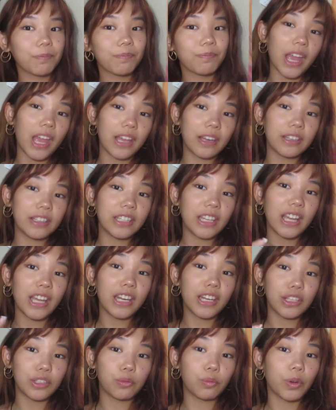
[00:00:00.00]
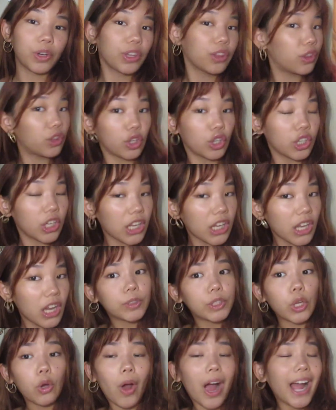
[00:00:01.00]
and it is worth $30.
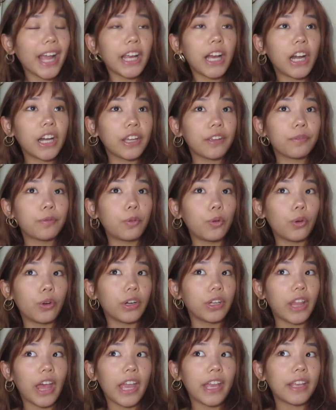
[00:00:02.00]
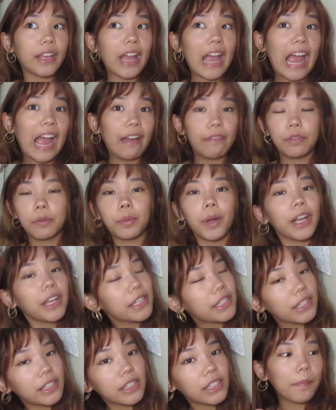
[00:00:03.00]
So I got it for like half the
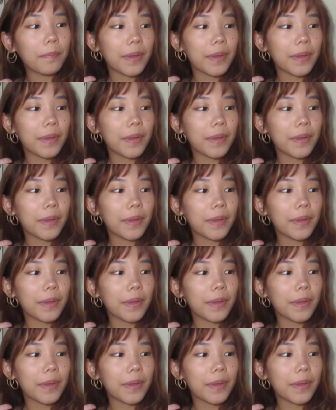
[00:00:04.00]
price.